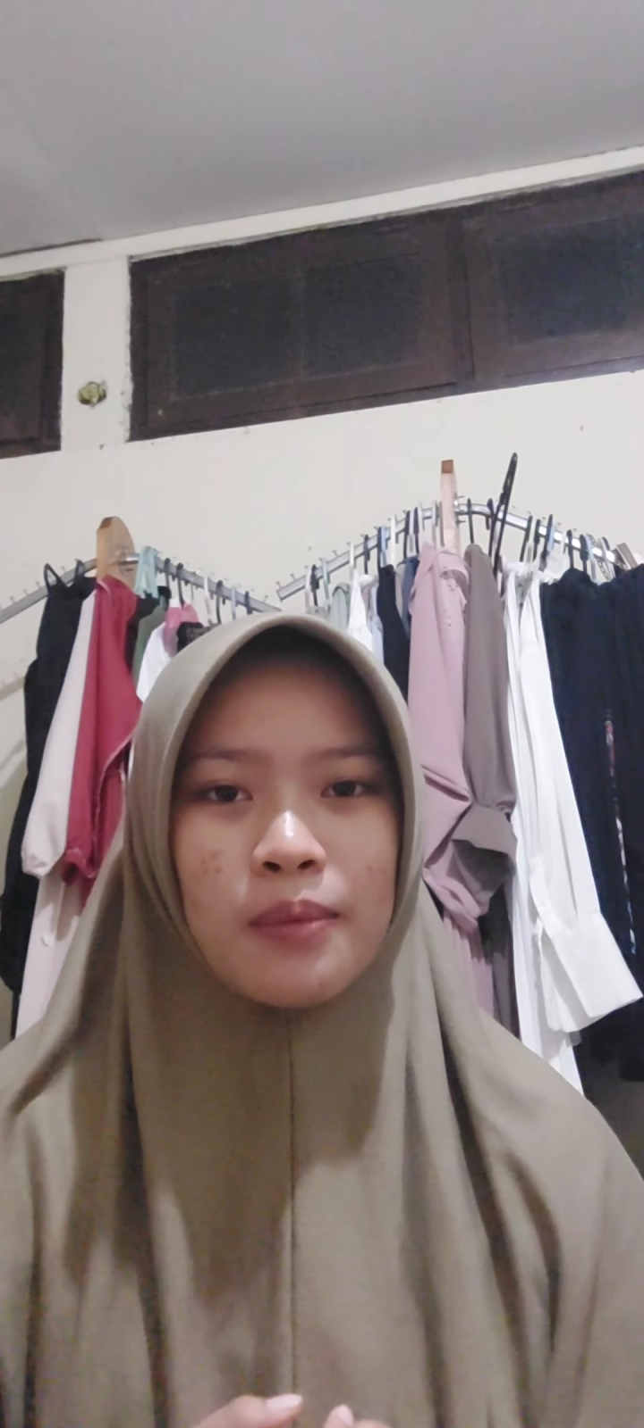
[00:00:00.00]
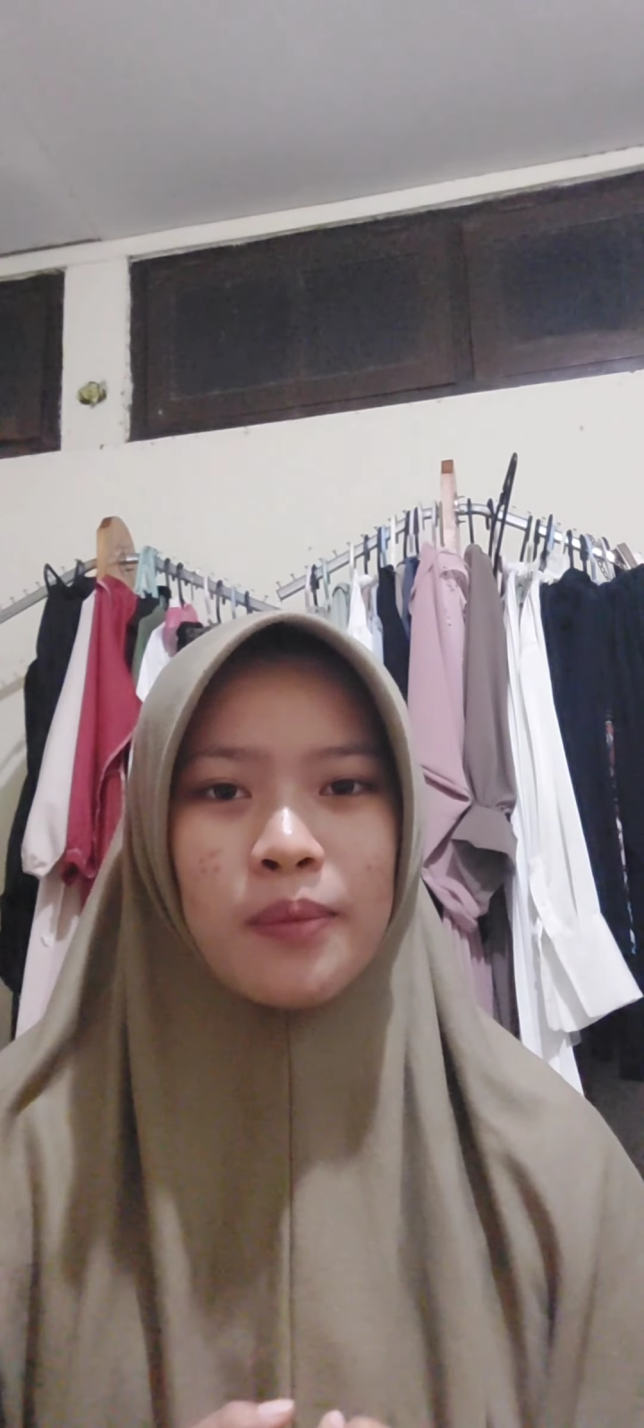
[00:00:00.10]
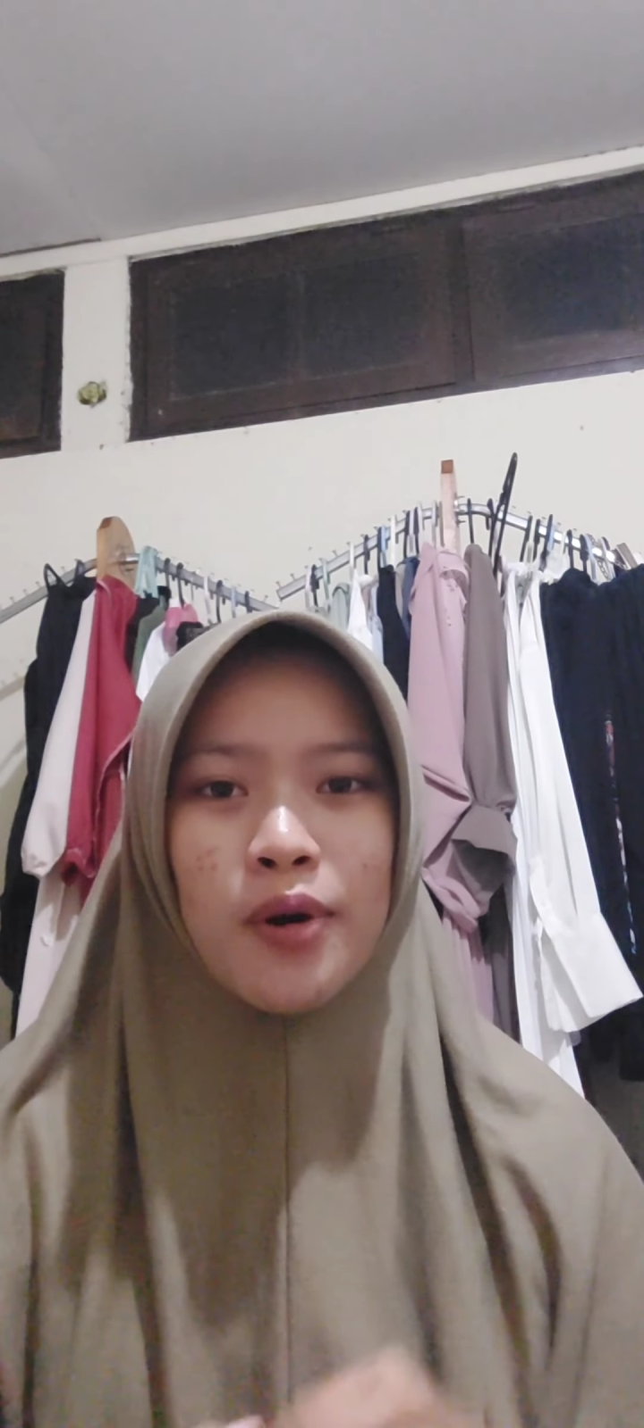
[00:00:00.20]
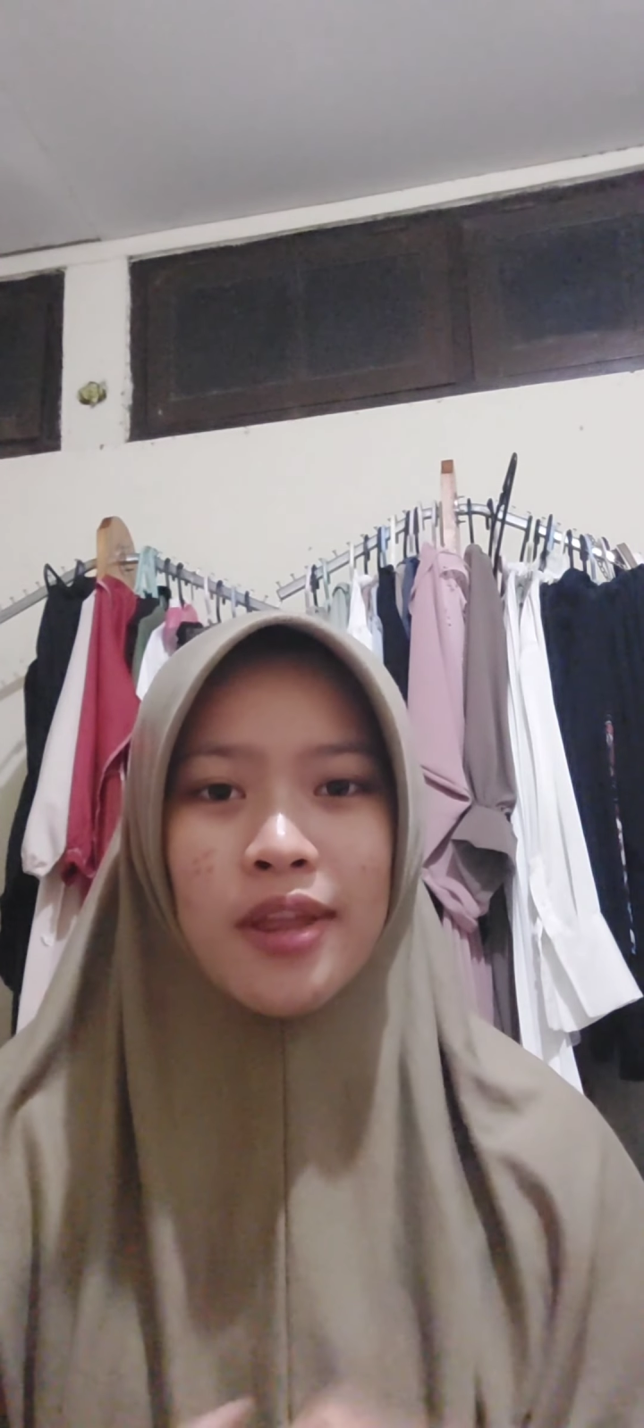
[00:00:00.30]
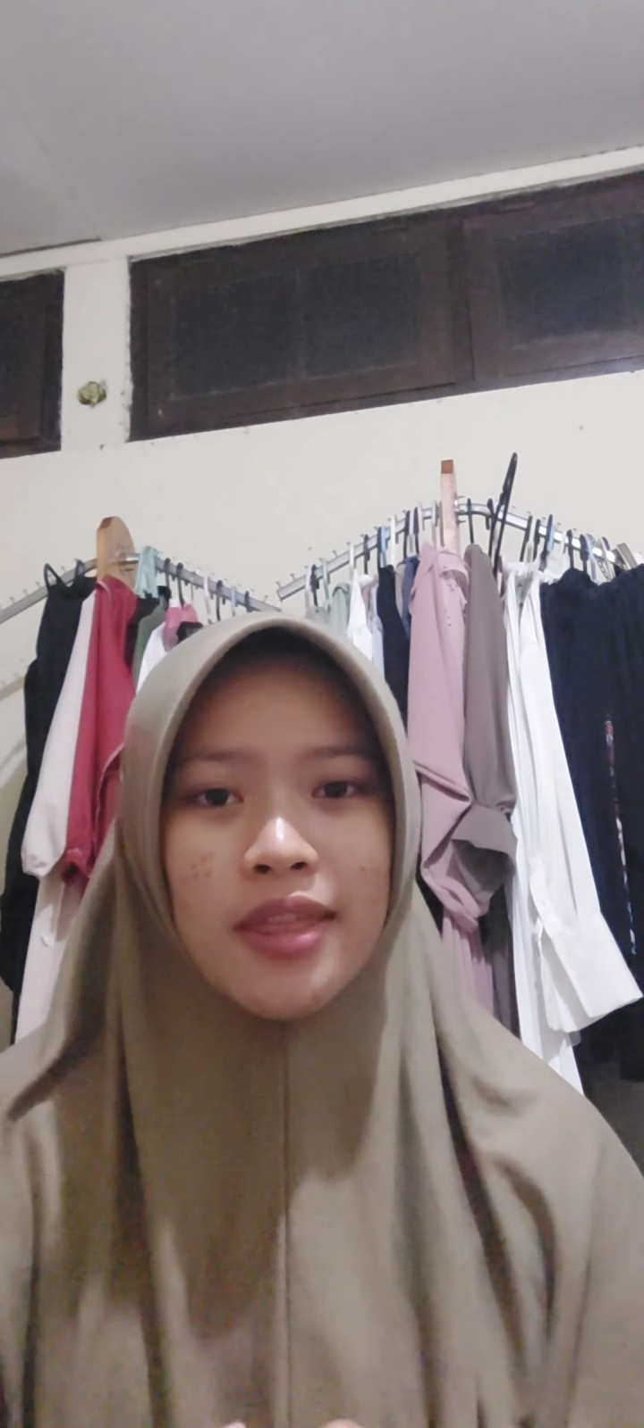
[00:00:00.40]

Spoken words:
more